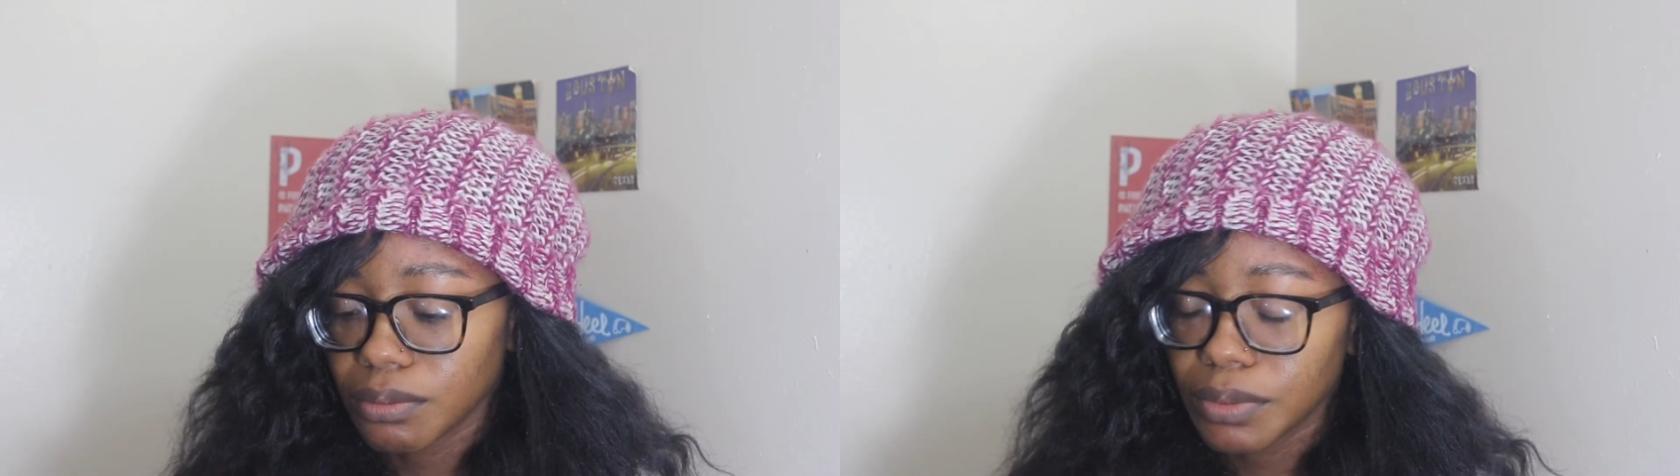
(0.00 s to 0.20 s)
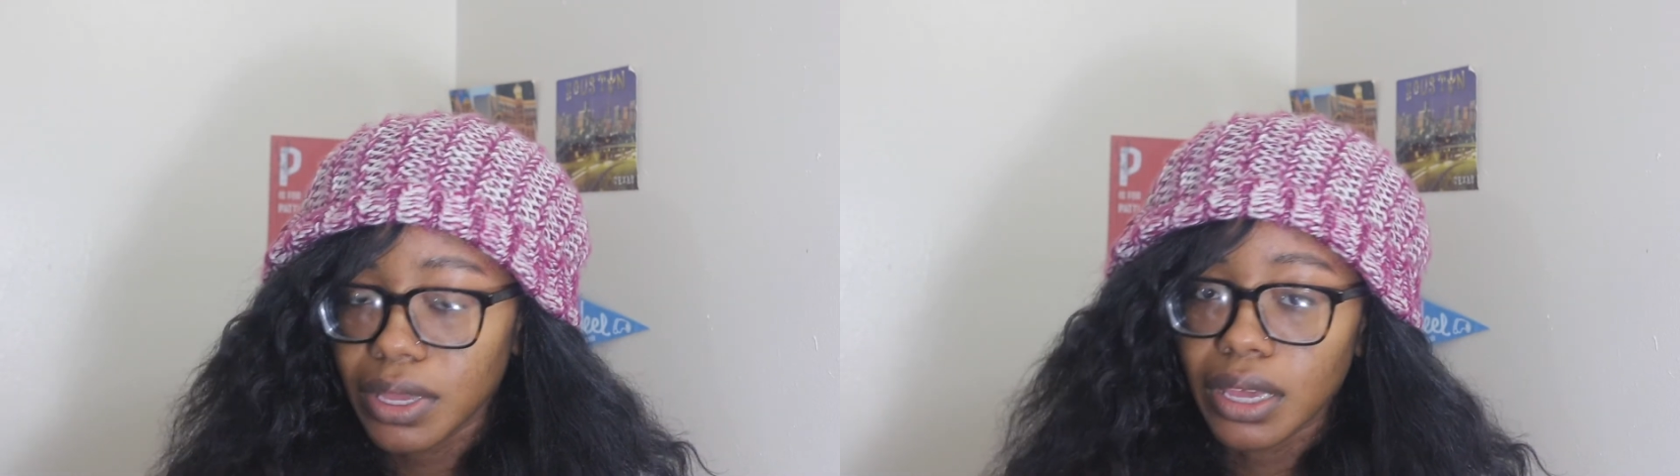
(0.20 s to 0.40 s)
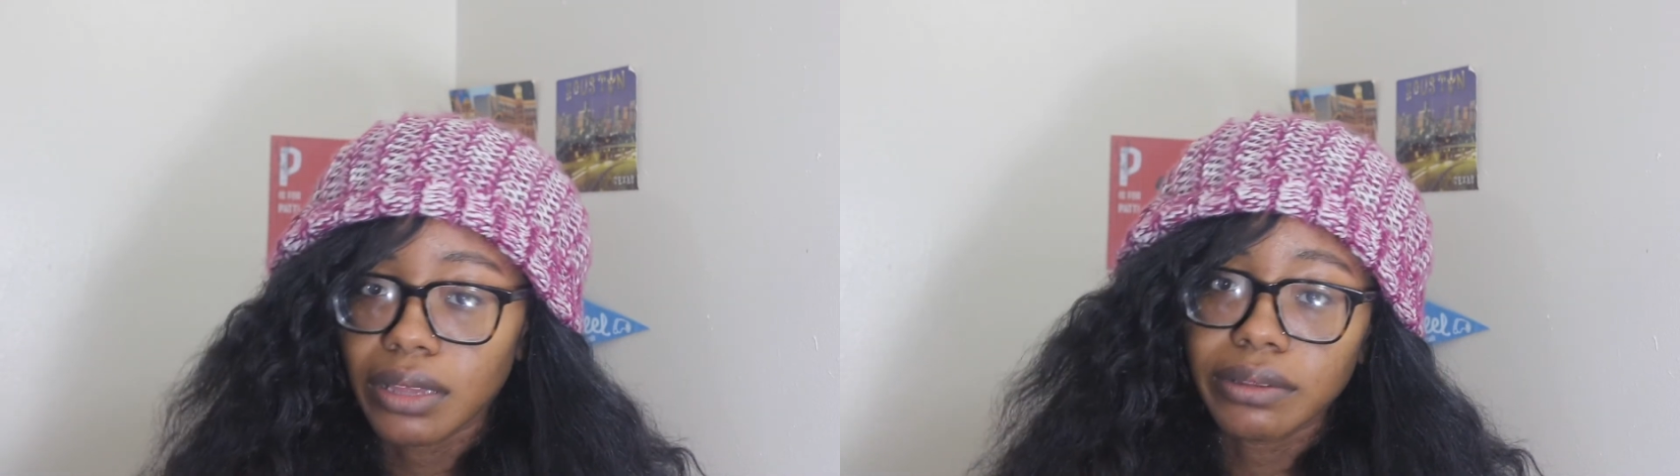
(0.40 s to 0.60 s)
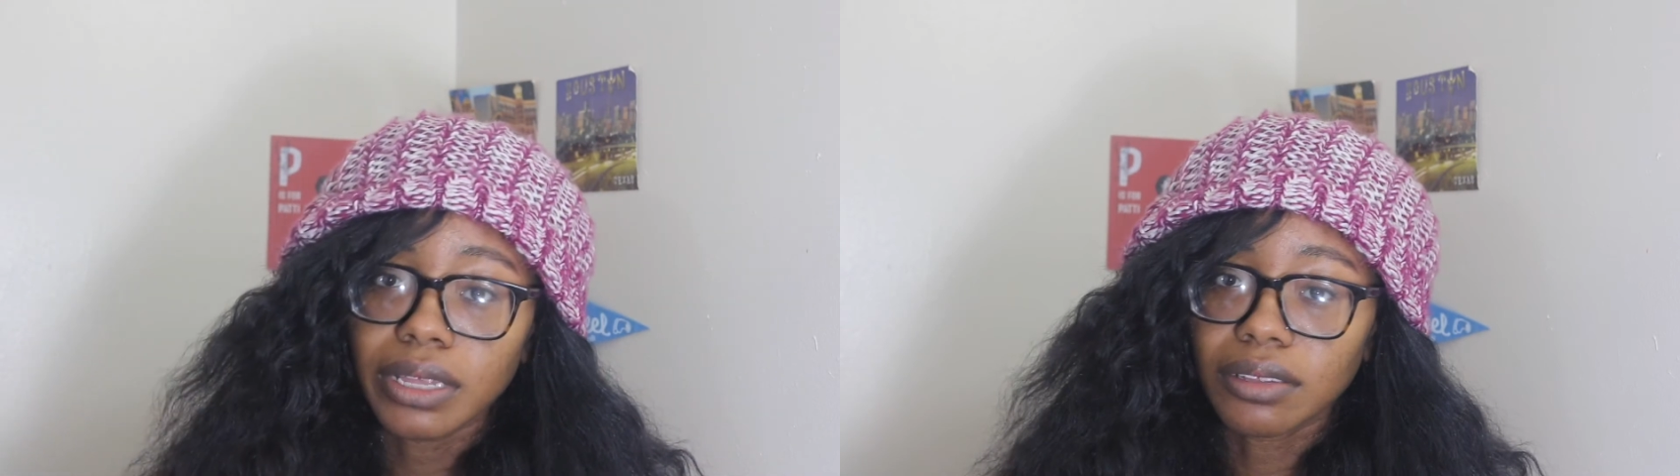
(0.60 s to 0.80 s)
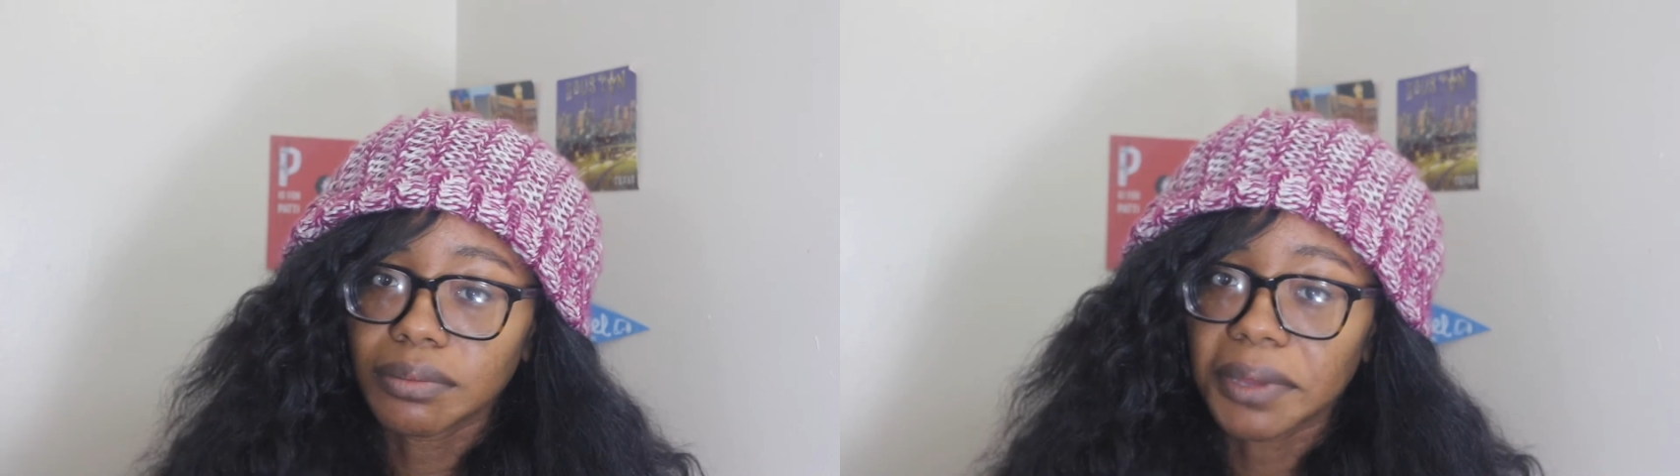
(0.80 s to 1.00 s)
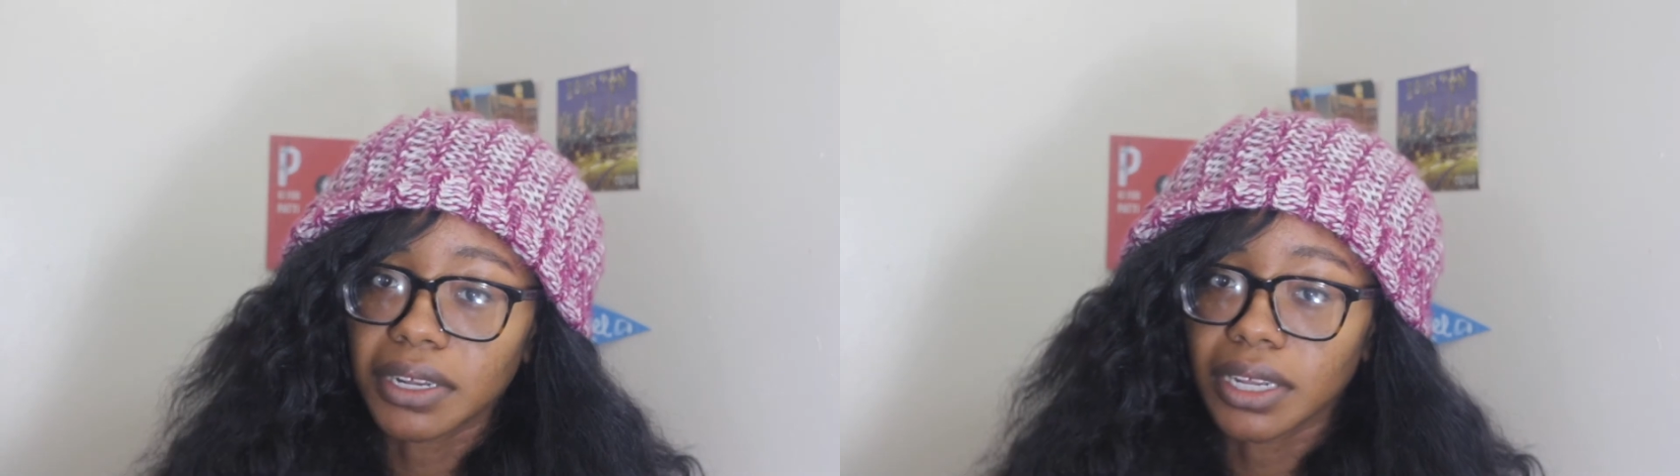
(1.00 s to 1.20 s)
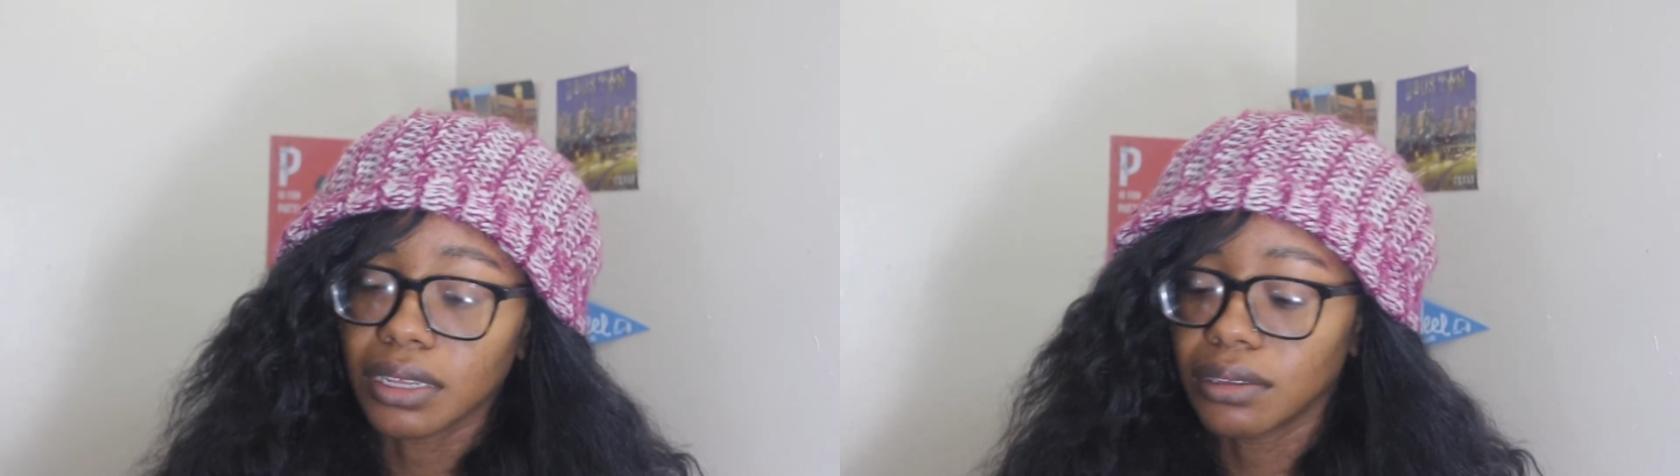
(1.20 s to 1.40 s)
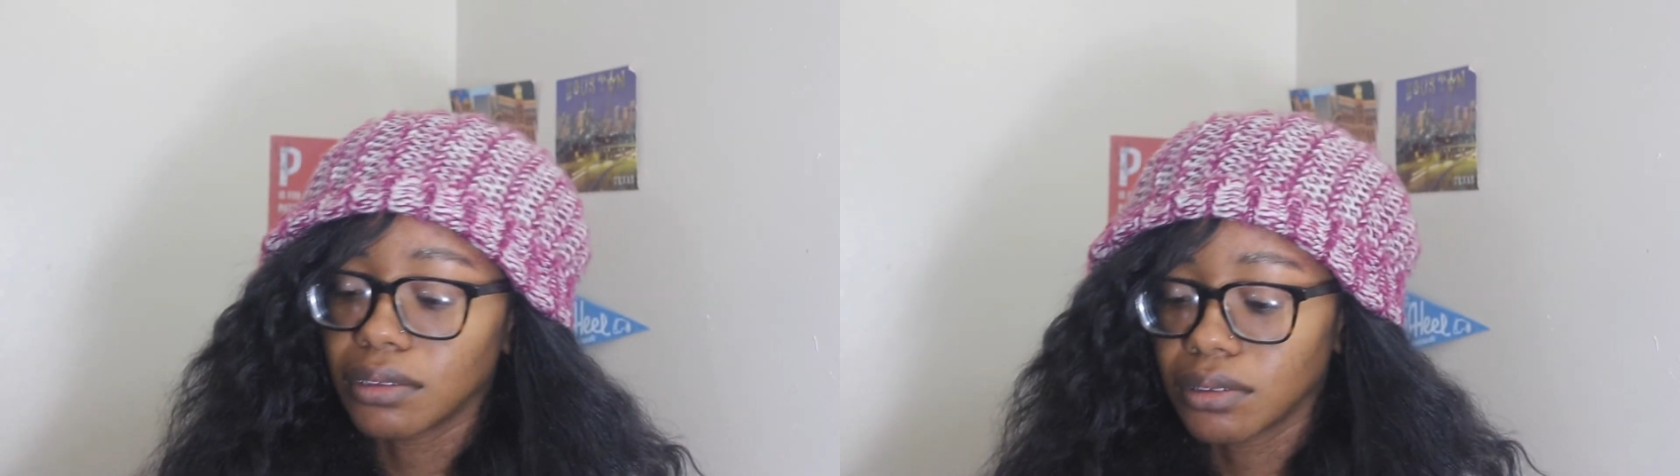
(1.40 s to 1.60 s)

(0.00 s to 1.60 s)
But yeah, that's about it.